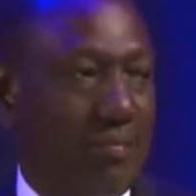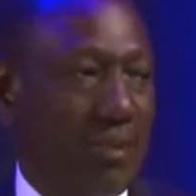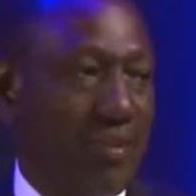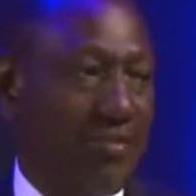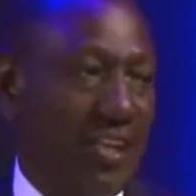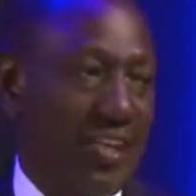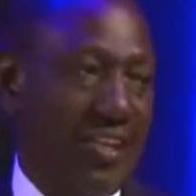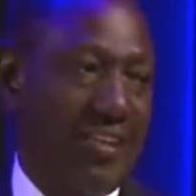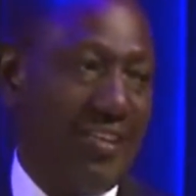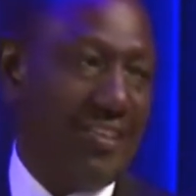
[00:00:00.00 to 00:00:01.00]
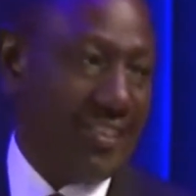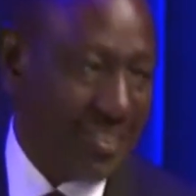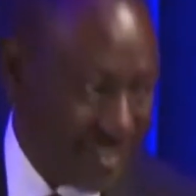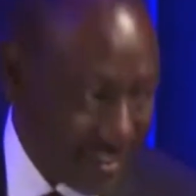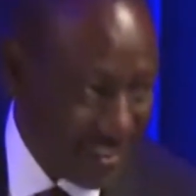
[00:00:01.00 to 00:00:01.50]
of Kenya.
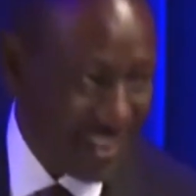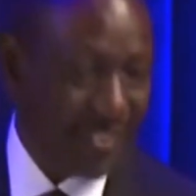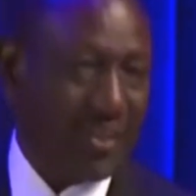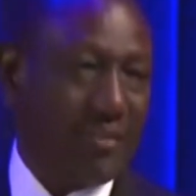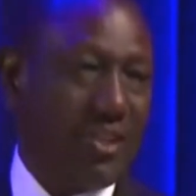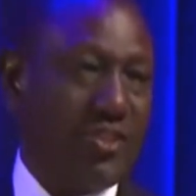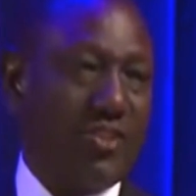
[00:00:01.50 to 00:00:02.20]
Thank you very much.